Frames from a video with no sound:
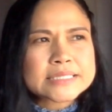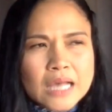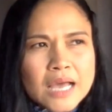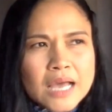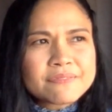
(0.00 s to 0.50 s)
It's
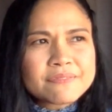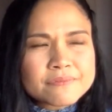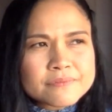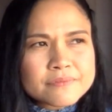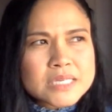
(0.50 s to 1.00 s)
not
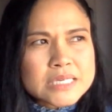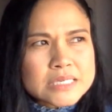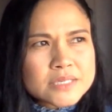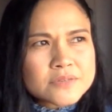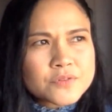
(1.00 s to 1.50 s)

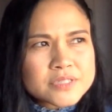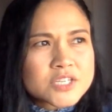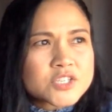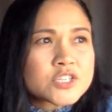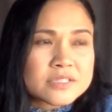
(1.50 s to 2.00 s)
easy for the
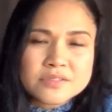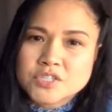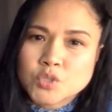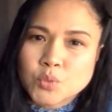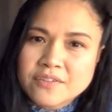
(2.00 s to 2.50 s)
teacher because
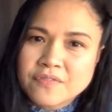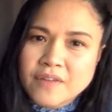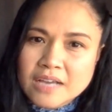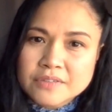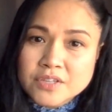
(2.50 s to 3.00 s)
there's
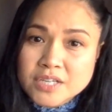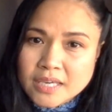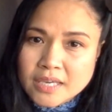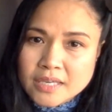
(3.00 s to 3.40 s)
25 other kids.